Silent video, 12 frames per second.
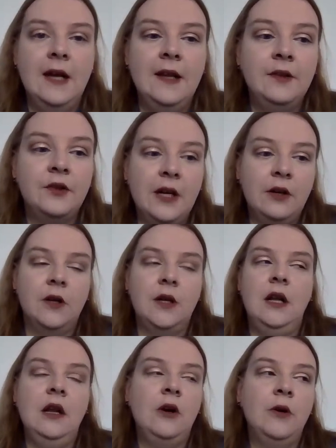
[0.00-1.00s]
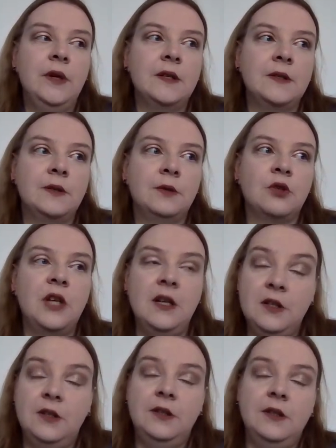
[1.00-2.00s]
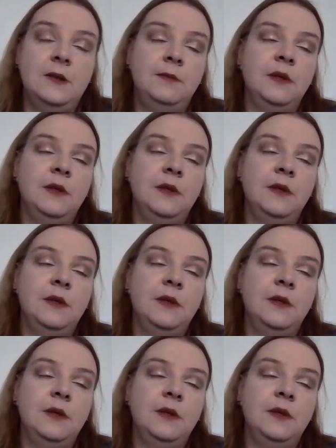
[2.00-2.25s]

And DraCor allowed us to change this,